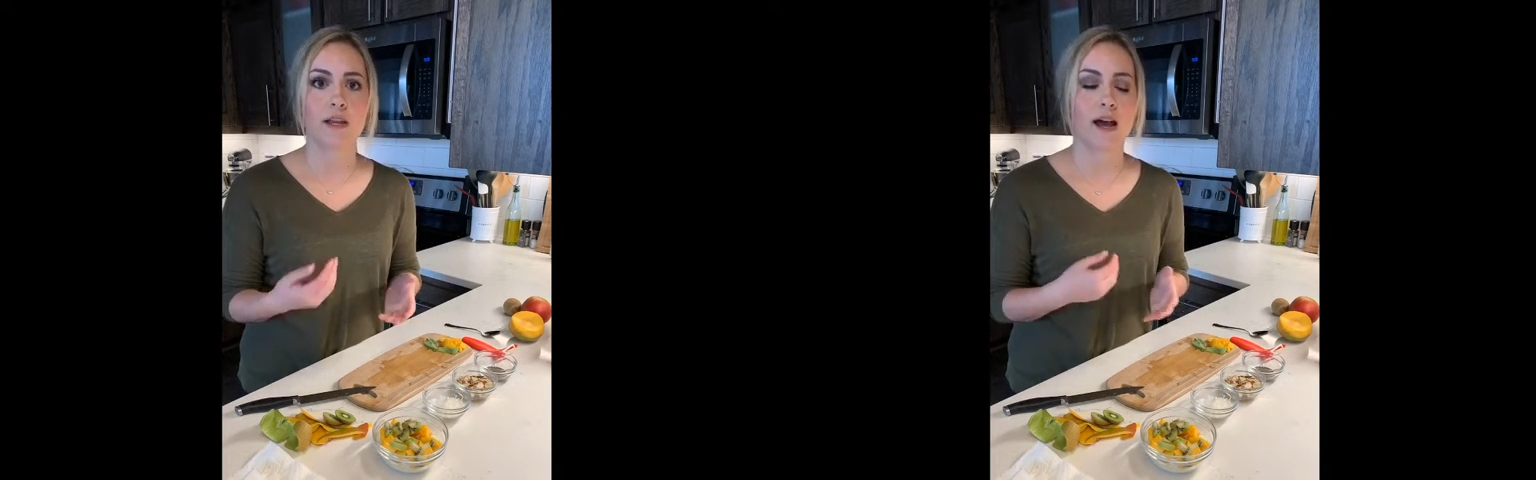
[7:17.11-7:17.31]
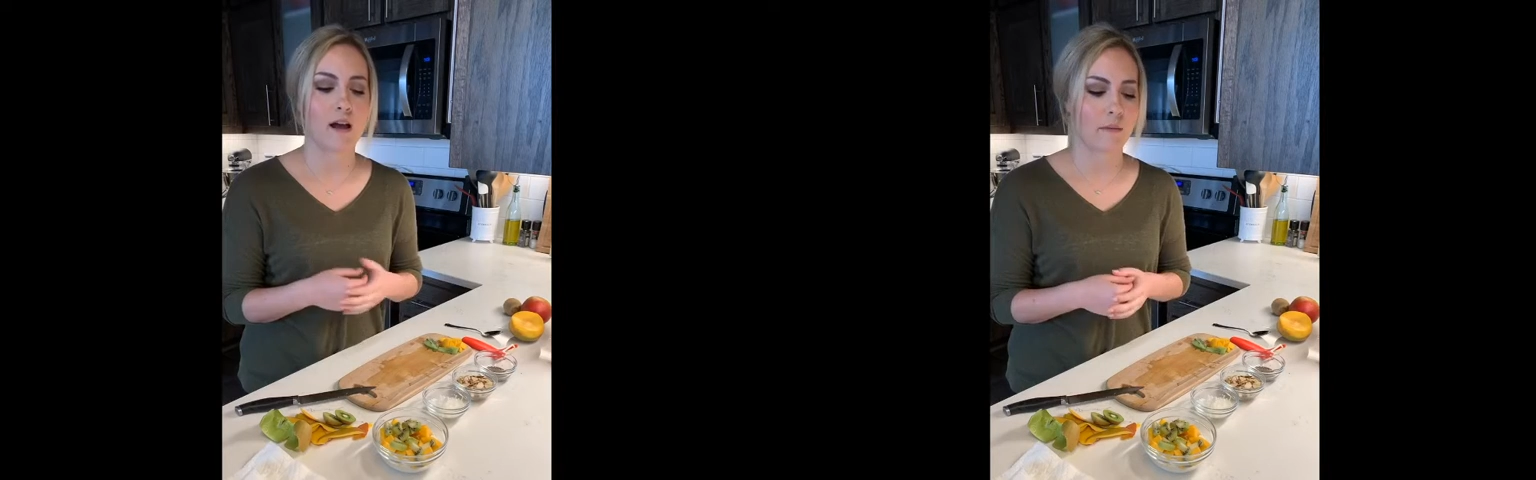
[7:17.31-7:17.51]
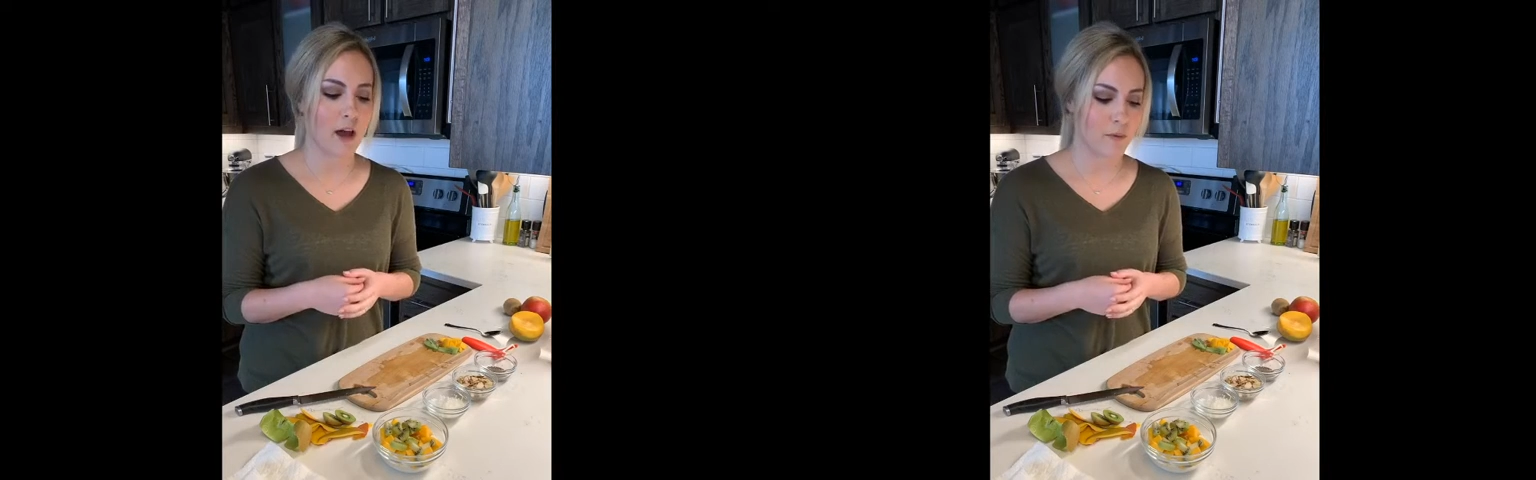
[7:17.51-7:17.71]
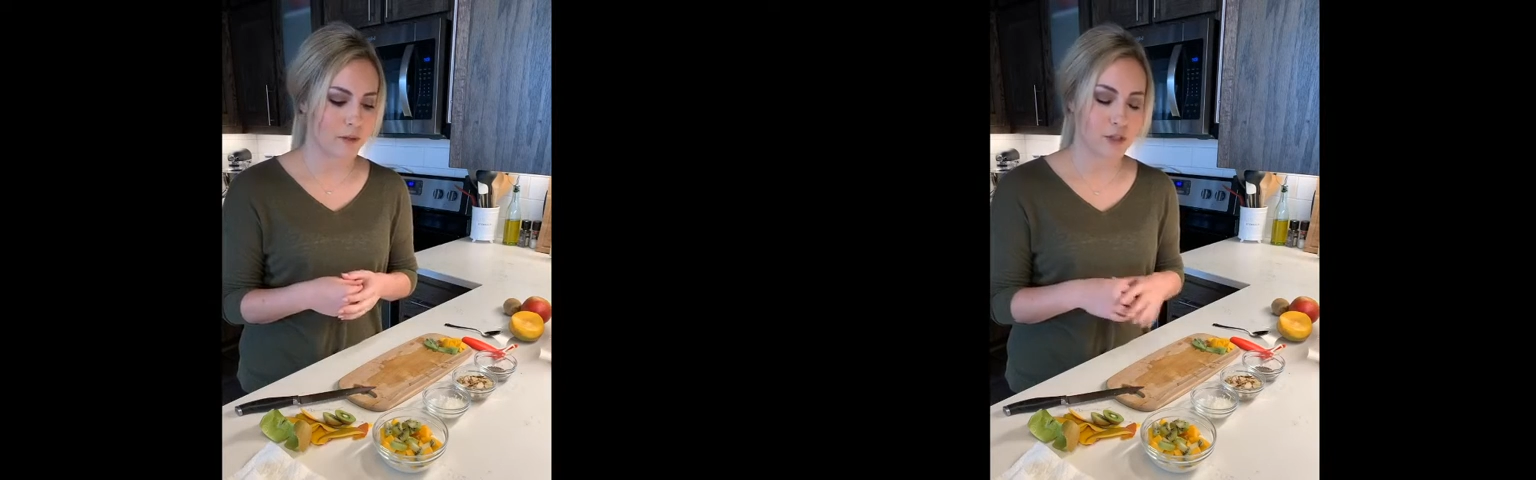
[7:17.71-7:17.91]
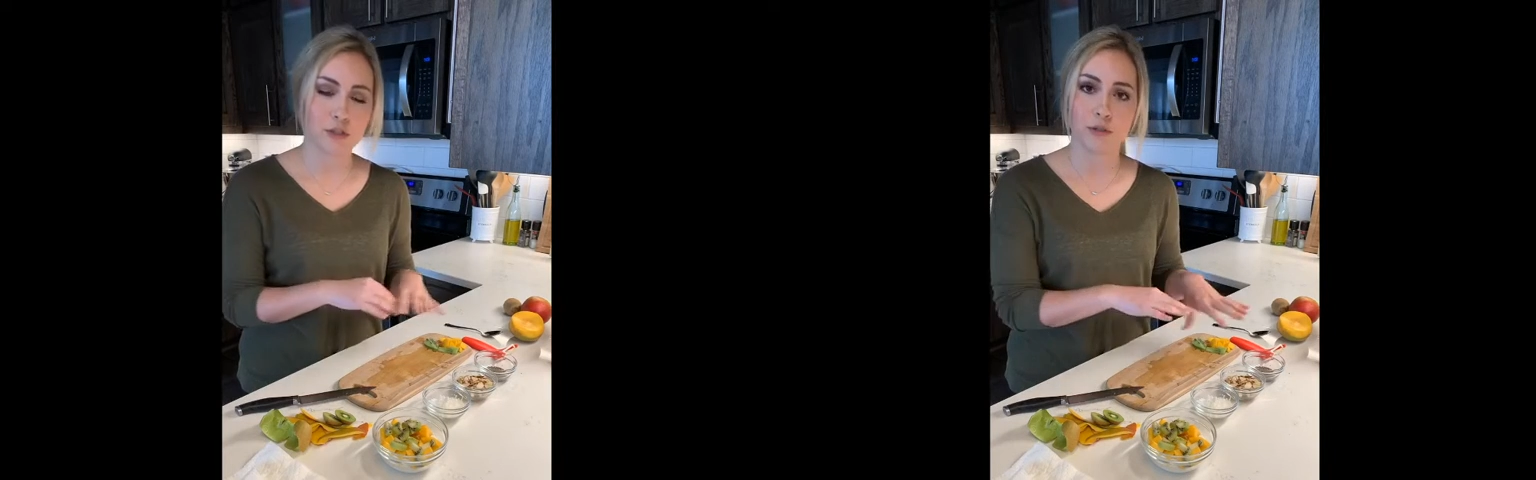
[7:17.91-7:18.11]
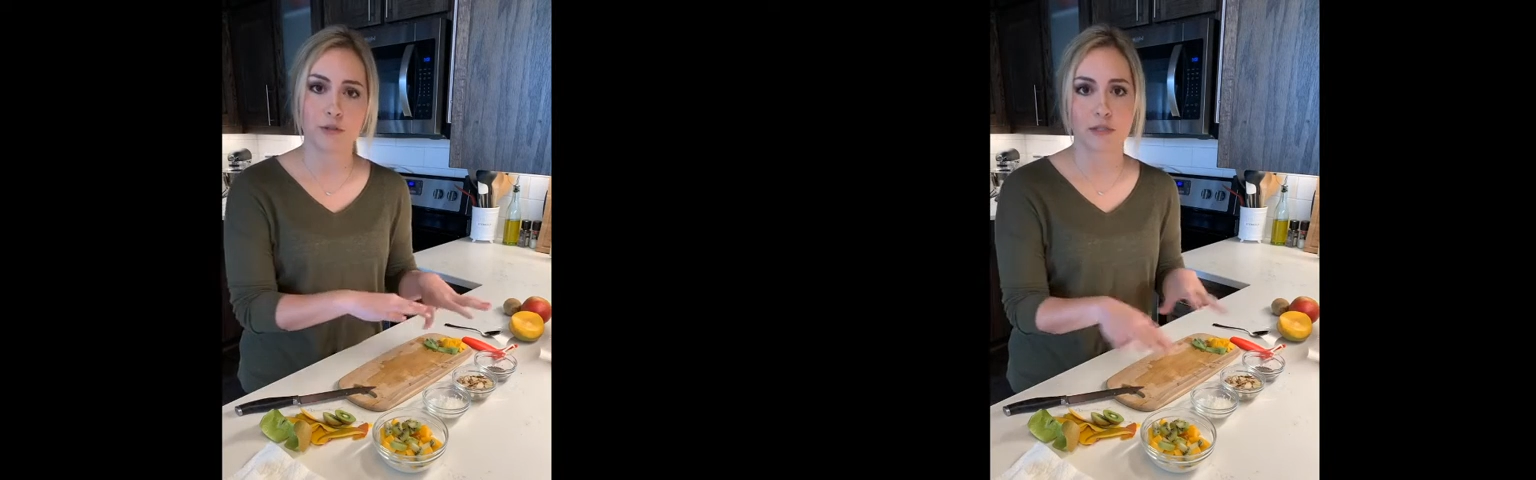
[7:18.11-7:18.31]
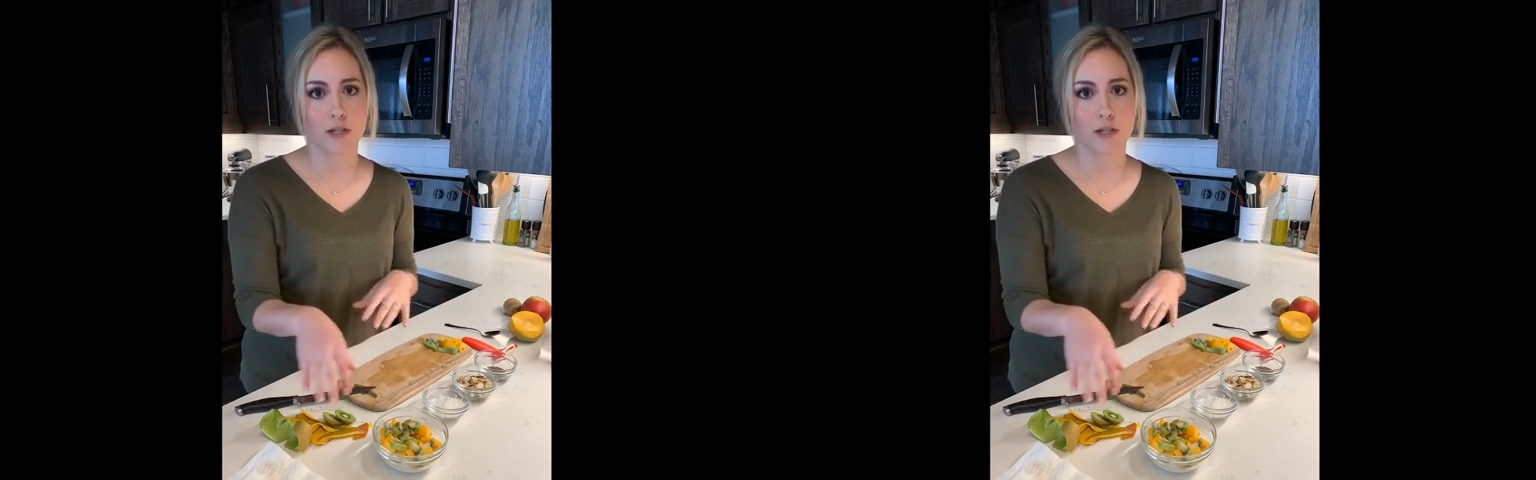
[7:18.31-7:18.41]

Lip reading: helping choose the